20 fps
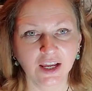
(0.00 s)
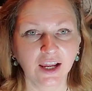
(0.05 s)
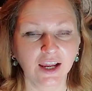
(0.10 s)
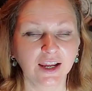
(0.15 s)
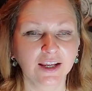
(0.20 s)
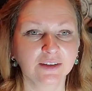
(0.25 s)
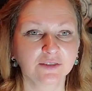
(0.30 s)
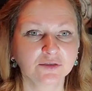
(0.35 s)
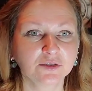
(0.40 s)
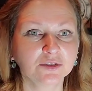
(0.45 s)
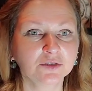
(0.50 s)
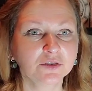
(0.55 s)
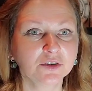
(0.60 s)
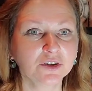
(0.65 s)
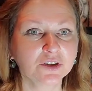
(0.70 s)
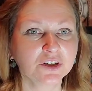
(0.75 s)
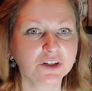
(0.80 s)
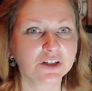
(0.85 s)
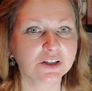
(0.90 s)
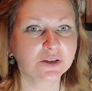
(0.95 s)
and we will
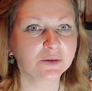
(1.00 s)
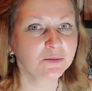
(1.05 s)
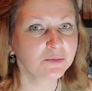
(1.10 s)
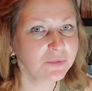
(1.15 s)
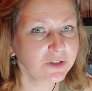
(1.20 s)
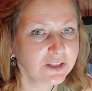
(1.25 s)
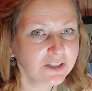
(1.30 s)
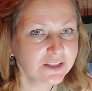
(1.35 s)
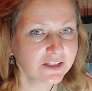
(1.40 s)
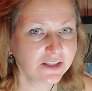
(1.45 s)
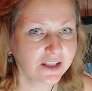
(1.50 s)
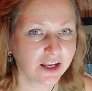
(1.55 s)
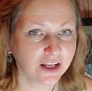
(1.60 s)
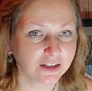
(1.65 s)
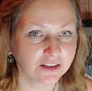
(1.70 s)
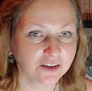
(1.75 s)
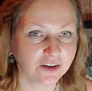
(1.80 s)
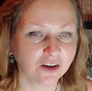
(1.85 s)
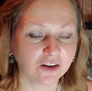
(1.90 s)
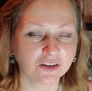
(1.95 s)
just mix
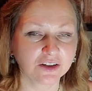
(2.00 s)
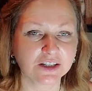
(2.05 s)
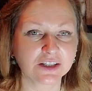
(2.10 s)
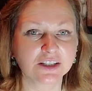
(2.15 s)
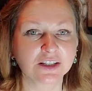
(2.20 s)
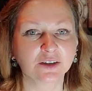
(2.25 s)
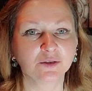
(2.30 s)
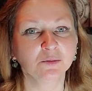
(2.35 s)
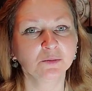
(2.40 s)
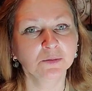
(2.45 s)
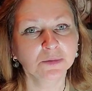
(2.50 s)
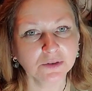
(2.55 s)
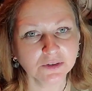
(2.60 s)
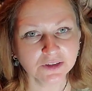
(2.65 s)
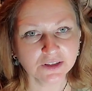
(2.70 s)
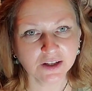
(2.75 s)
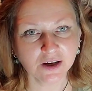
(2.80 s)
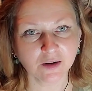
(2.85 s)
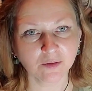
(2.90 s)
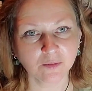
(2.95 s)
that colors and put
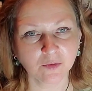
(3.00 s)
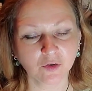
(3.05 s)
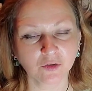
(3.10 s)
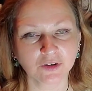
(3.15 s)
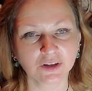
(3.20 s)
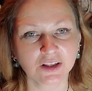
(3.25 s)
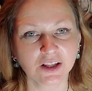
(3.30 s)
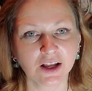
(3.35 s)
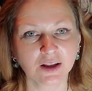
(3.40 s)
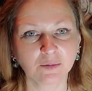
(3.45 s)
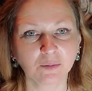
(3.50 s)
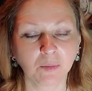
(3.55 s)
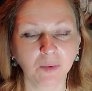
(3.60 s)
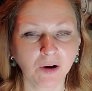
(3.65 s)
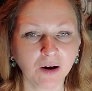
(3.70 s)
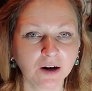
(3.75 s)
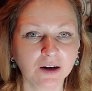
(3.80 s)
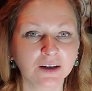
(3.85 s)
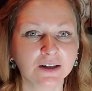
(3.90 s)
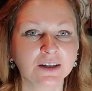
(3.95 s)
them on that
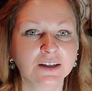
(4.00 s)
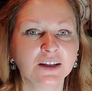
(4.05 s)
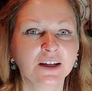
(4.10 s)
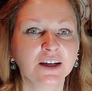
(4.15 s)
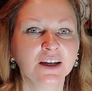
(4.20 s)
part